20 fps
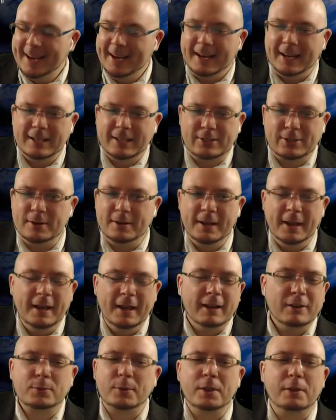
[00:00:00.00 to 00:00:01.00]
That
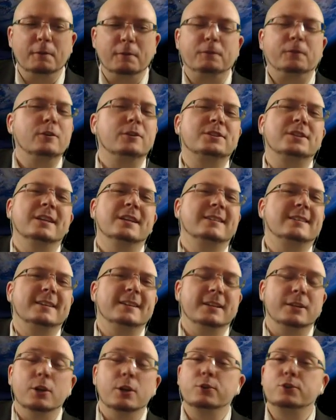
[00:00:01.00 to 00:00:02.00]
was one of the first things I
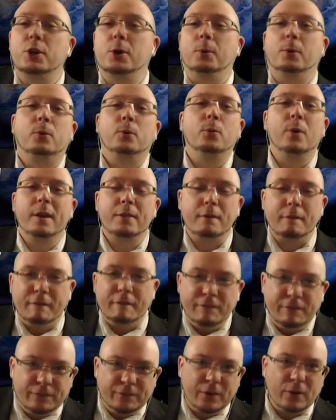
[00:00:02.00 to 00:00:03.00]
did. No joke. One of the
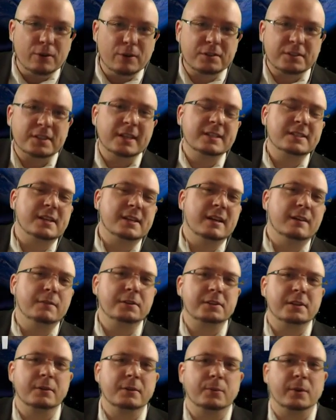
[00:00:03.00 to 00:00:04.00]
first things I ever
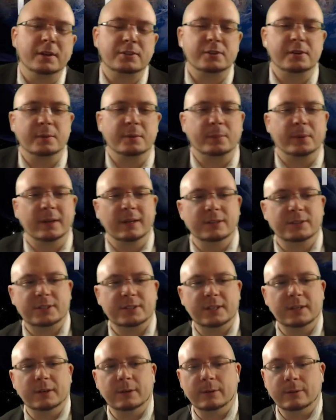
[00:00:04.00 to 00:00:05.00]
did when I started playing
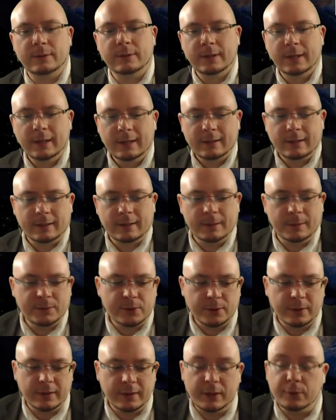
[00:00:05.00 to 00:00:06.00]
STO
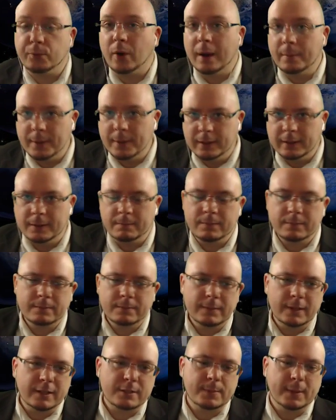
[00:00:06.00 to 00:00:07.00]
during the Romulan
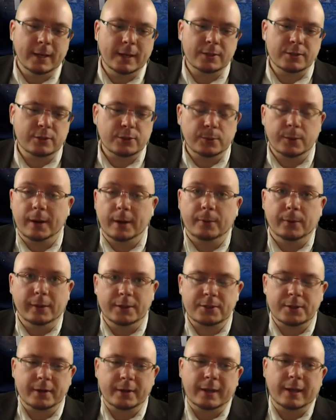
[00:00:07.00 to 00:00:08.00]
expansion, so when I really
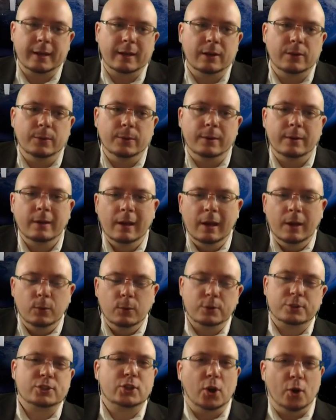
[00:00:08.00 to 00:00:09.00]
started getting into it,
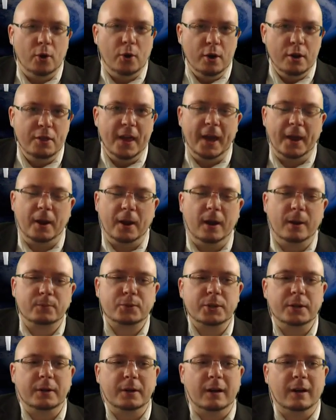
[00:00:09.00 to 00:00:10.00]
was turn that
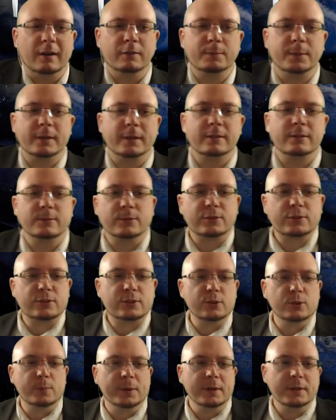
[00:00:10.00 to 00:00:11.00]
option off because it was
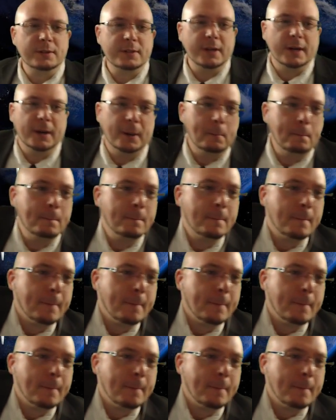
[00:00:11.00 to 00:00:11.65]
stupid and dumb.